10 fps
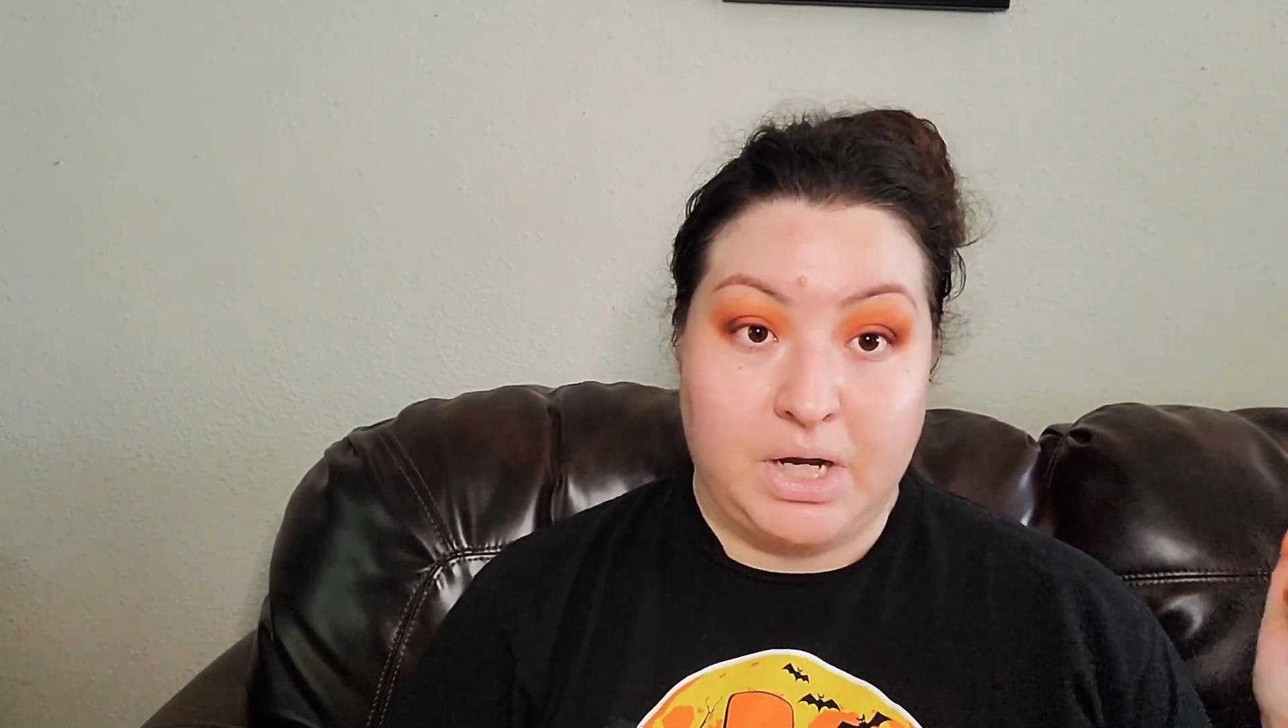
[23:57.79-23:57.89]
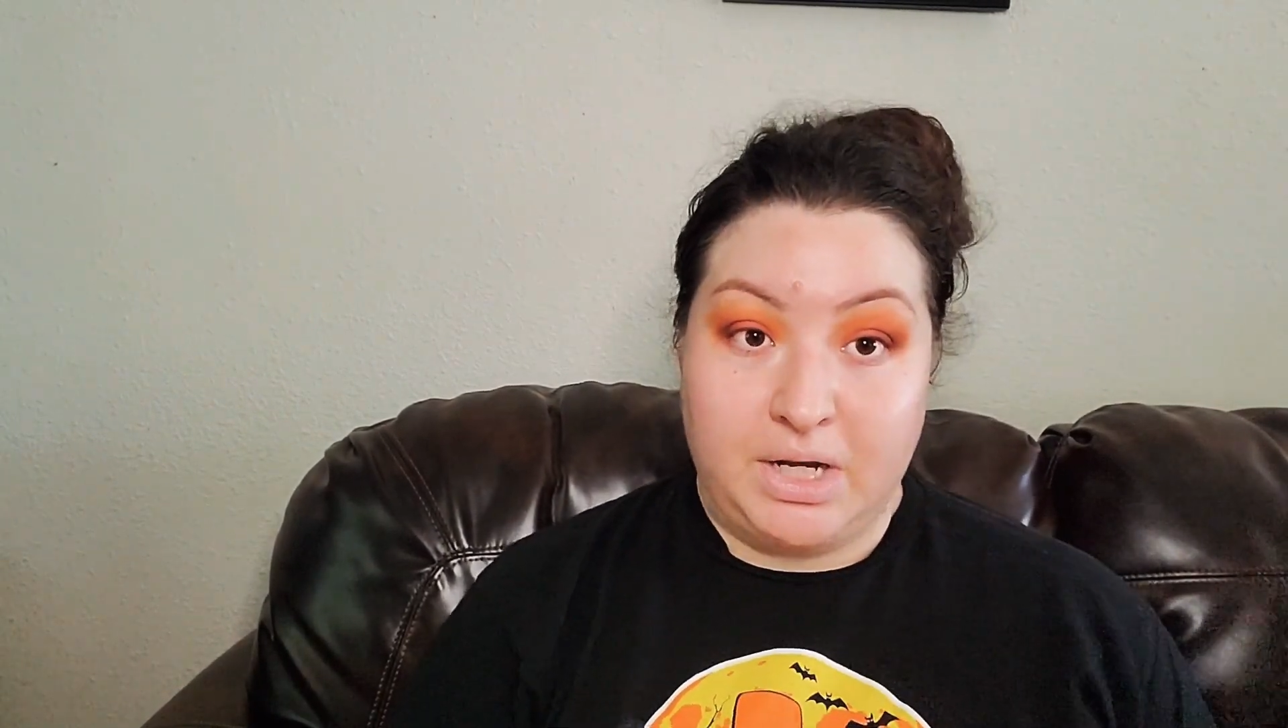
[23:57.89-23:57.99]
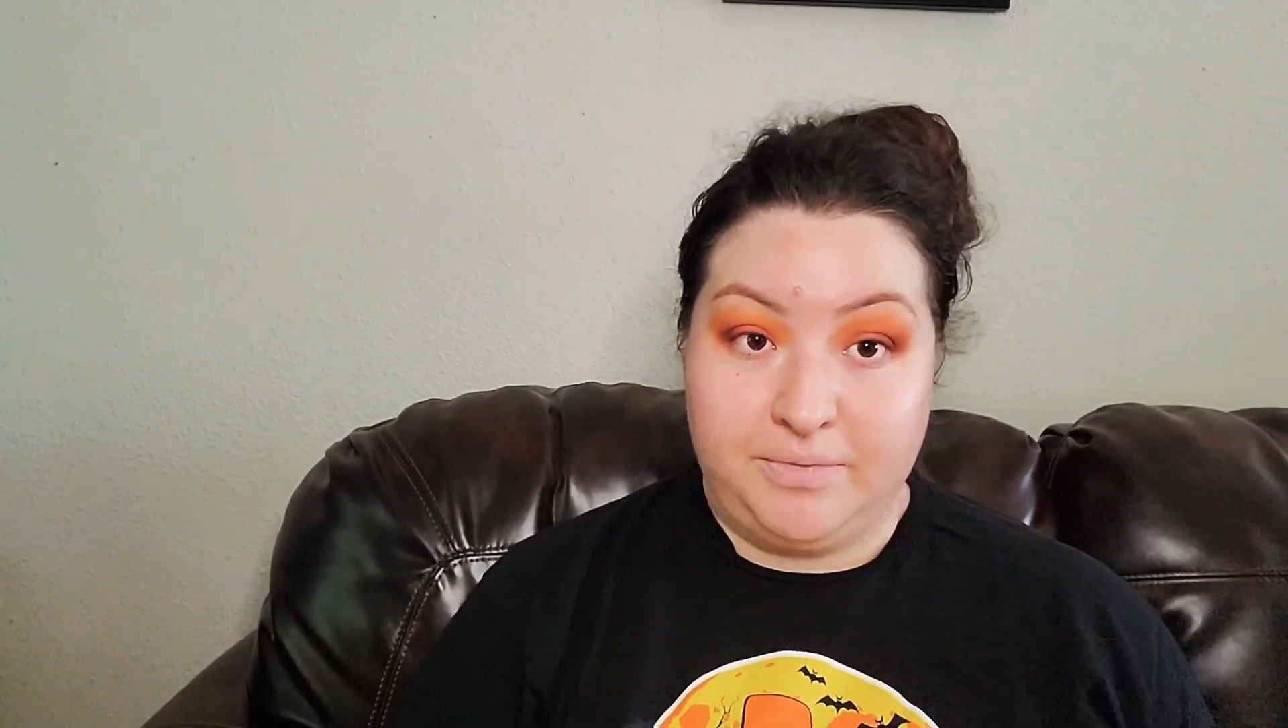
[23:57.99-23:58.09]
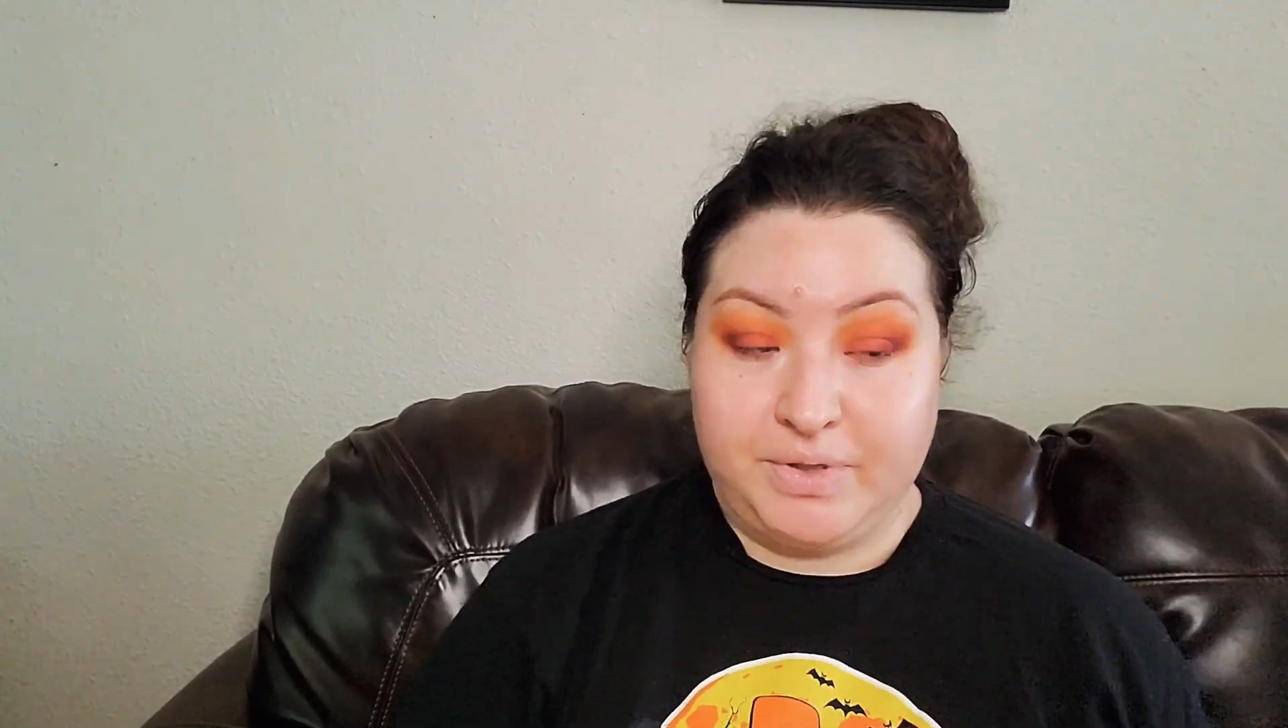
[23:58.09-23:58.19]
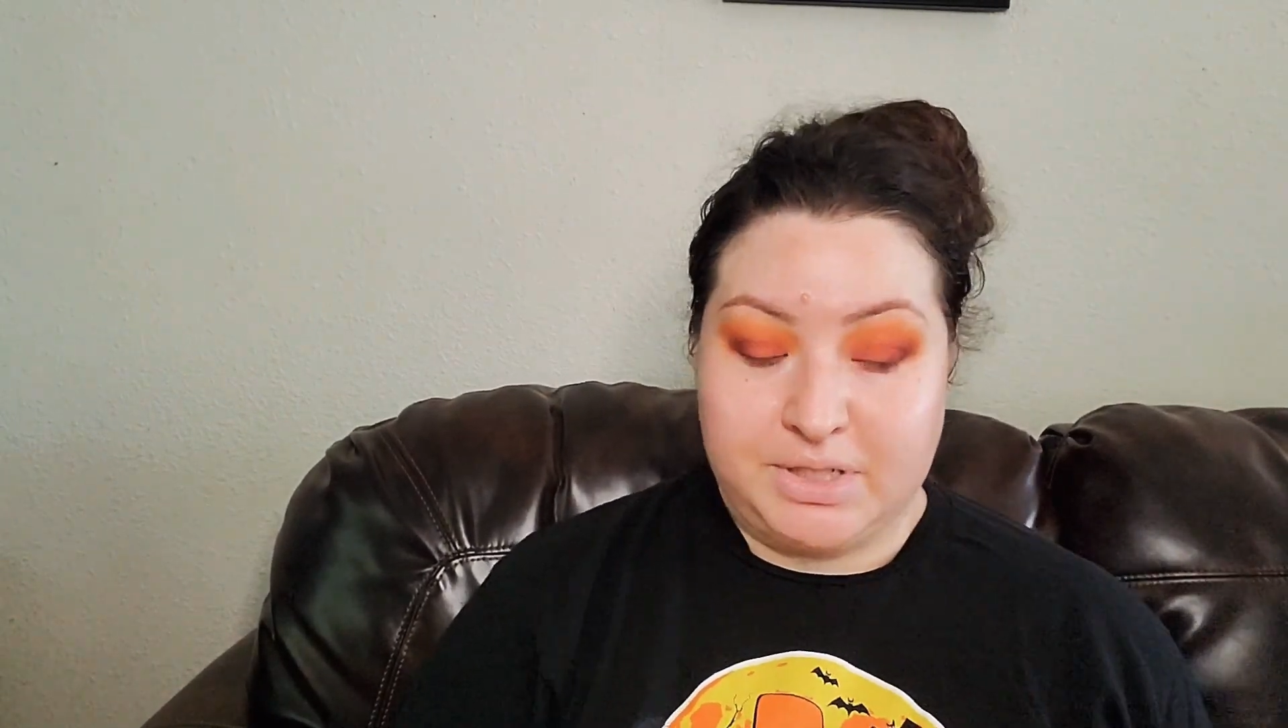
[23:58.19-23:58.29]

I lived in